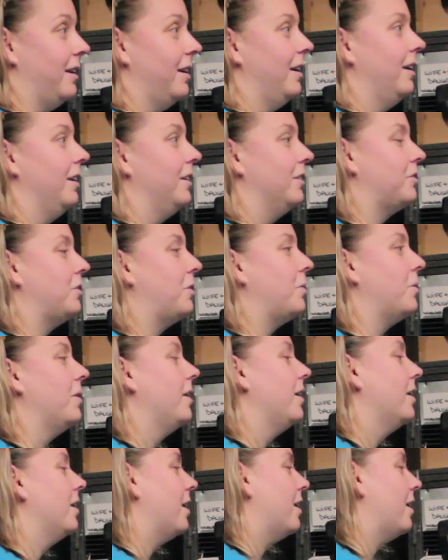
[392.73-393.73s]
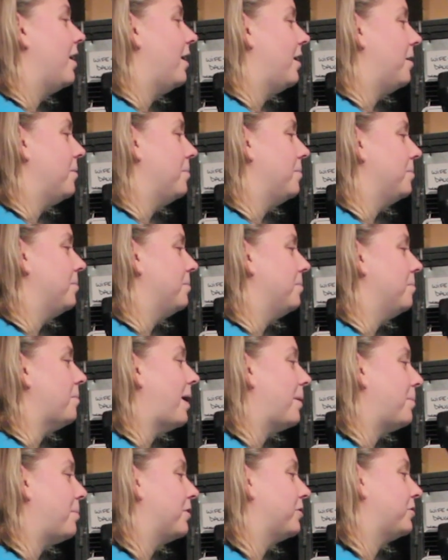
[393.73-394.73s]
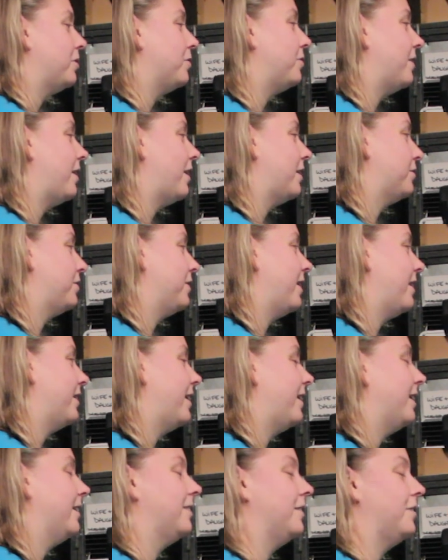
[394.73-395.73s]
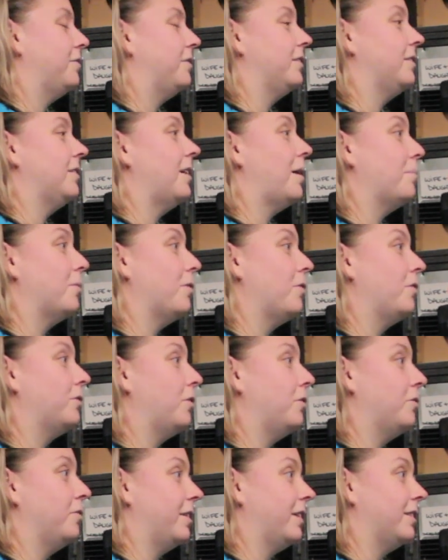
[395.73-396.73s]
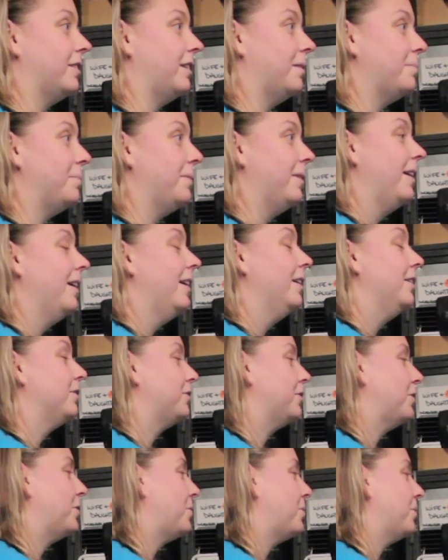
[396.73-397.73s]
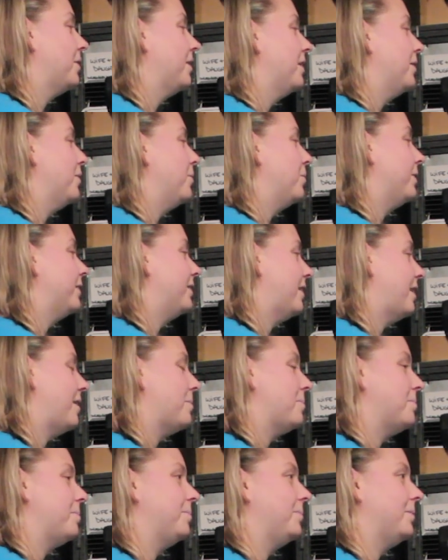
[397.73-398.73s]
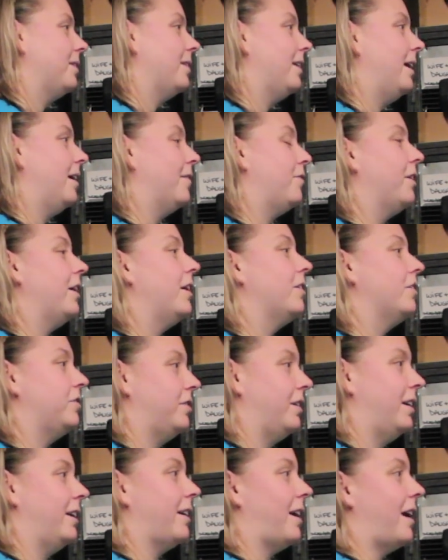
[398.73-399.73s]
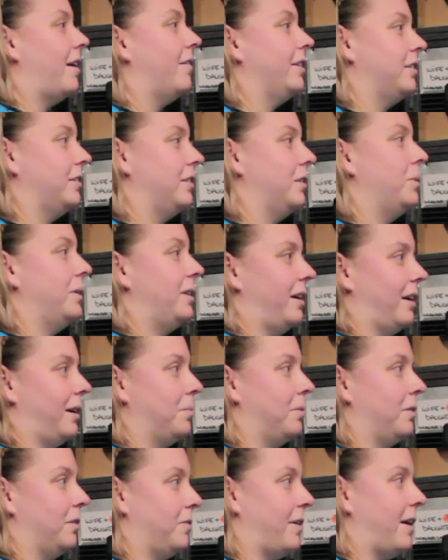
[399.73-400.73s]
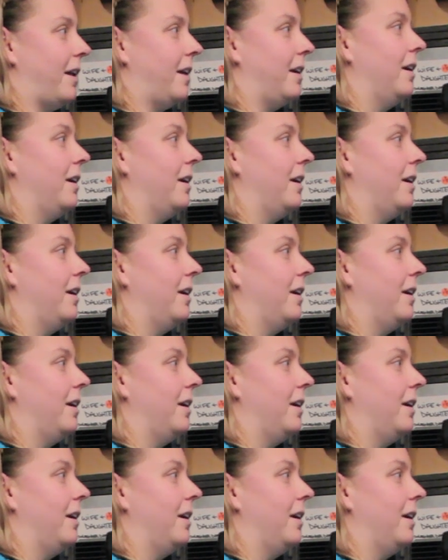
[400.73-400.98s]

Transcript: So my personal philosophy on that is if it's not broke, don't fix it. So with them, if they are sick, obviously we take them to the vet.